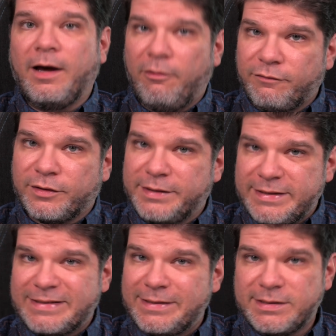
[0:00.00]
However,
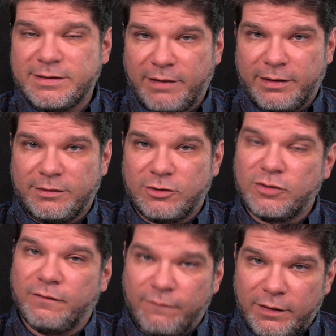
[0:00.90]
this disadvantage
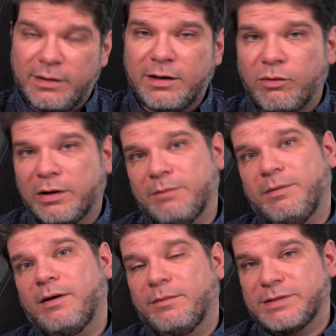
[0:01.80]
very quickly
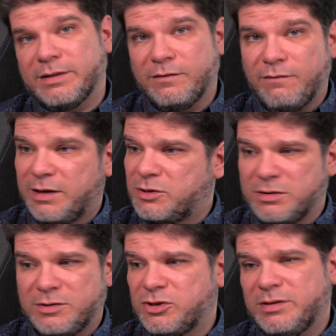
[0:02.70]
becomes an
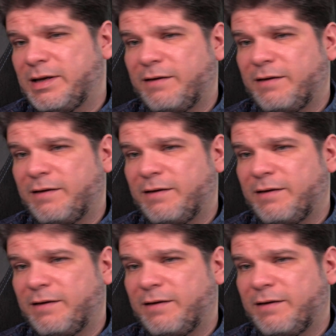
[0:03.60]
advantage, and